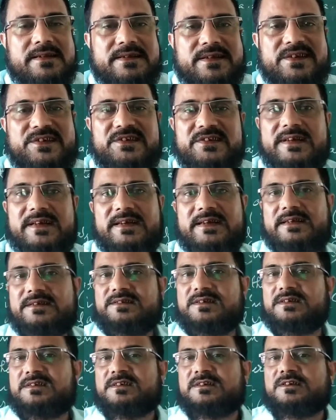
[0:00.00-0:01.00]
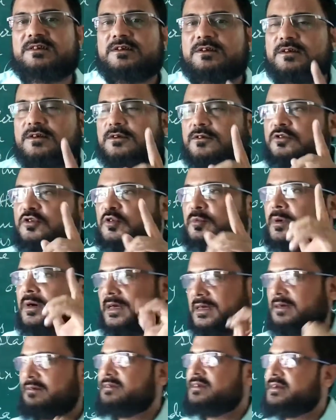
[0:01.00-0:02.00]
This sentence is in
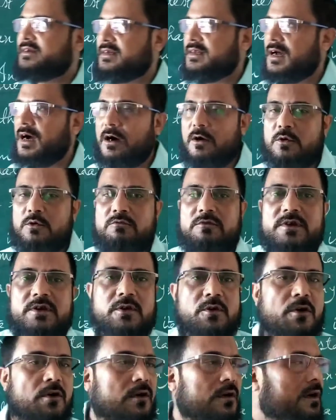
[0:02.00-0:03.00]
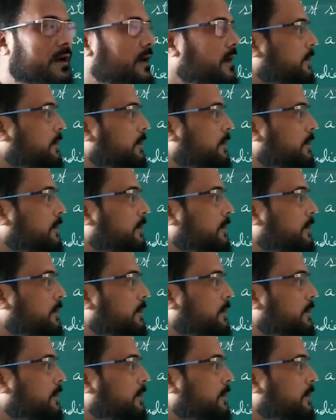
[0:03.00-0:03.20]
superlative degree. How do we know?